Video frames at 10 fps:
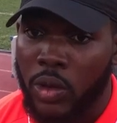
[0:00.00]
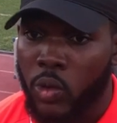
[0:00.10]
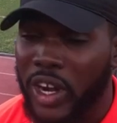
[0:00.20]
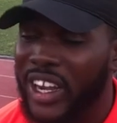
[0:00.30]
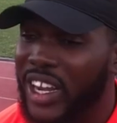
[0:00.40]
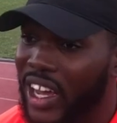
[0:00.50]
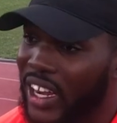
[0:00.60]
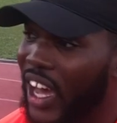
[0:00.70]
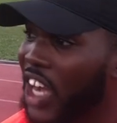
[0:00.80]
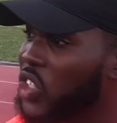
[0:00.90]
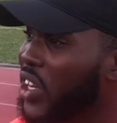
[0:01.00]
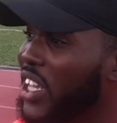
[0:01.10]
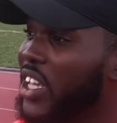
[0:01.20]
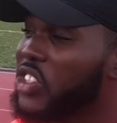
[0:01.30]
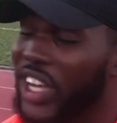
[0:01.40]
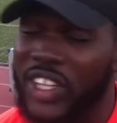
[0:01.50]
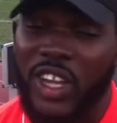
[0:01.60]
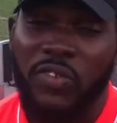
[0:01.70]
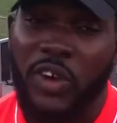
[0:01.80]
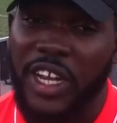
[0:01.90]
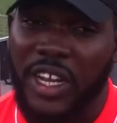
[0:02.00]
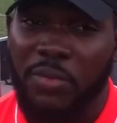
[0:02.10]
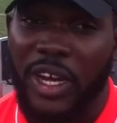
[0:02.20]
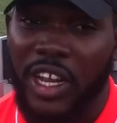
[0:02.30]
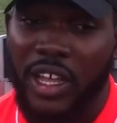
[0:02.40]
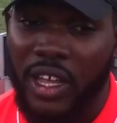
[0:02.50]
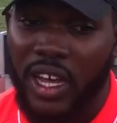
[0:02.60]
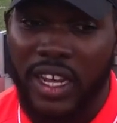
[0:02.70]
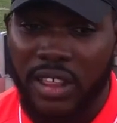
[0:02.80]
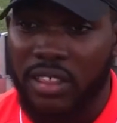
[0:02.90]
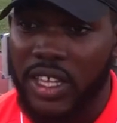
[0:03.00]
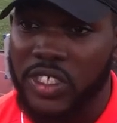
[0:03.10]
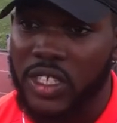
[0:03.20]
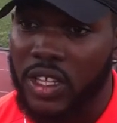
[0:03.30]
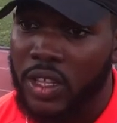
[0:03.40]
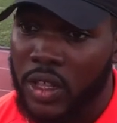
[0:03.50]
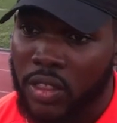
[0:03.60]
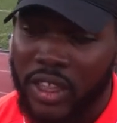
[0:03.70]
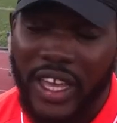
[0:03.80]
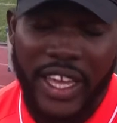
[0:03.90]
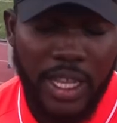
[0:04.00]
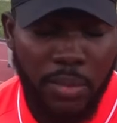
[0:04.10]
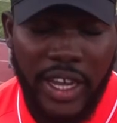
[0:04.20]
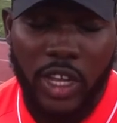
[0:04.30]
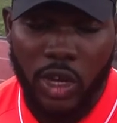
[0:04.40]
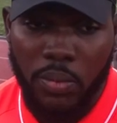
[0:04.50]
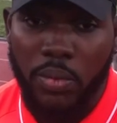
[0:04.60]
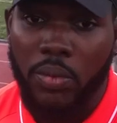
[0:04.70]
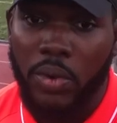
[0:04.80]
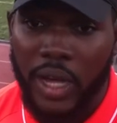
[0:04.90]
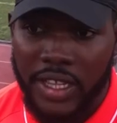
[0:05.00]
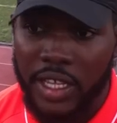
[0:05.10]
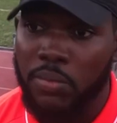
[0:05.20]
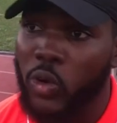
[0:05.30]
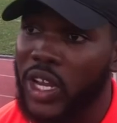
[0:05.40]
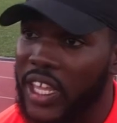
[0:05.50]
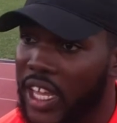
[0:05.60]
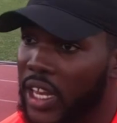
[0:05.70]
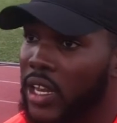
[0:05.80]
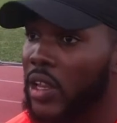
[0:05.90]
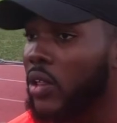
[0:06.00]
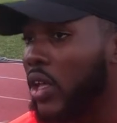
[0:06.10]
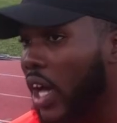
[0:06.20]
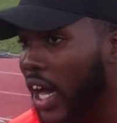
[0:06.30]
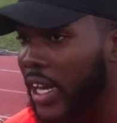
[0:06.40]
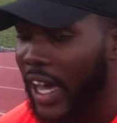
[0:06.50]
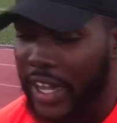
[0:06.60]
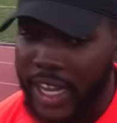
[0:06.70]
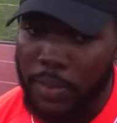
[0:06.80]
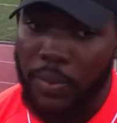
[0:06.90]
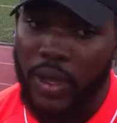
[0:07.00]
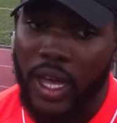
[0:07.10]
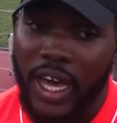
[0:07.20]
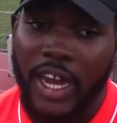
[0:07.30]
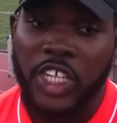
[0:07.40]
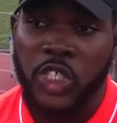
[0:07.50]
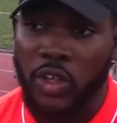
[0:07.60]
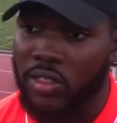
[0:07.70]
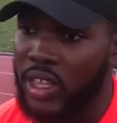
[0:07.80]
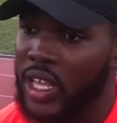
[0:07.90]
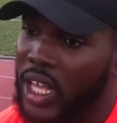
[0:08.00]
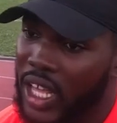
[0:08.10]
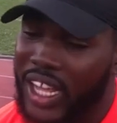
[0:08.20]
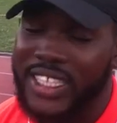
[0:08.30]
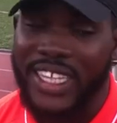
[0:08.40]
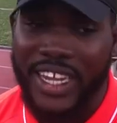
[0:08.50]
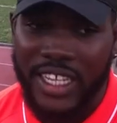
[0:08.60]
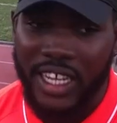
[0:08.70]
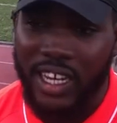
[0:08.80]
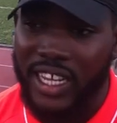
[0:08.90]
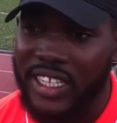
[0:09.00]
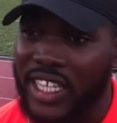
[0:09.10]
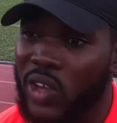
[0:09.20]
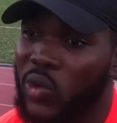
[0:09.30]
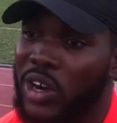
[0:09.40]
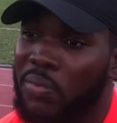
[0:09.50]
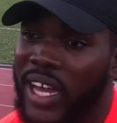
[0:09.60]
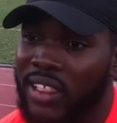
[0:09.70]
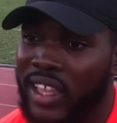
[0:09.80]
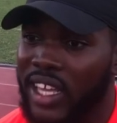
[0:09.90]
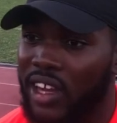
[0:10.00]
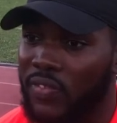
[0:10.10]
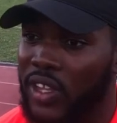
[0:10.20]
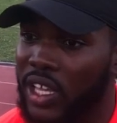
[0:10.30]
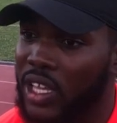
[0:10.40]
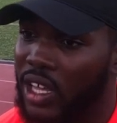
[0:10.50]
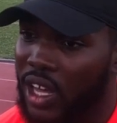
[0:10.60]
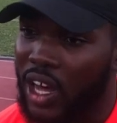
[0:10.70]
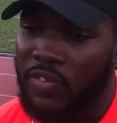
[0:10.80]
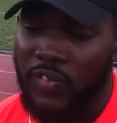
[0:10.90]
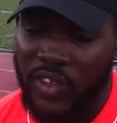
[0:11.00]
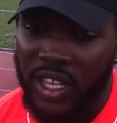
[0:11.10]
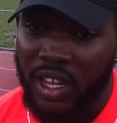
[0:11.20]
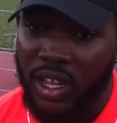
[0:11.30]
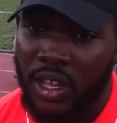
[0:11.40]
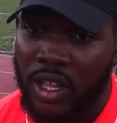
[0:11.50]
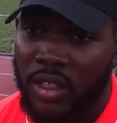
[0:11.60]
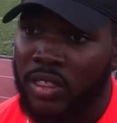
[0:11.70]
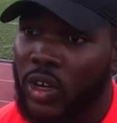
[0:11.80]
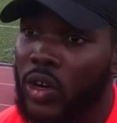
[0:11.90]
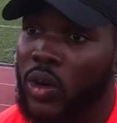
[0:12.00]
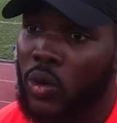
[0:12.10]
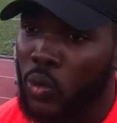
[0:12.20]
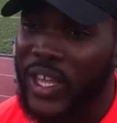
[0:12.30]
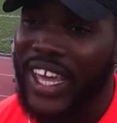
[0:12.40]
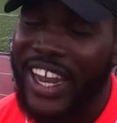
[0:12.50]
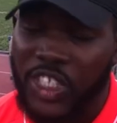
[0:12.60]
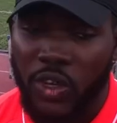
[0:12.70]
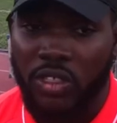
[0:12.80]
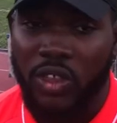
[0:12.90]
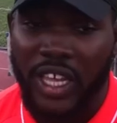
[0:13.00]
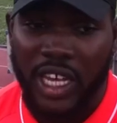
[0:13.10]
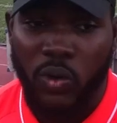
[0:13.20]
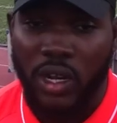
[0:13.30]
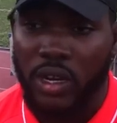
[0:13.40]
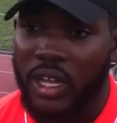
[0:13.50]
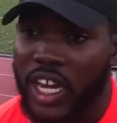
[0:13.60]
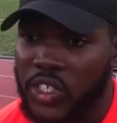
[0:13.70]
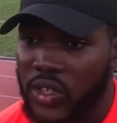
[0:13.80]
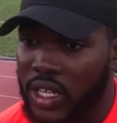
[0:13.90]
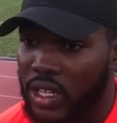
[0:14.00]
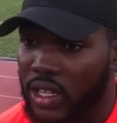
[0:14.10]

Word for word: We're not actually trying to avoid anybody at this stage. So anybody come, I think Mona can ad adapt and adjust. And tactically, I think we're miles ahead of the of the field, so we can adjust to anyone actually.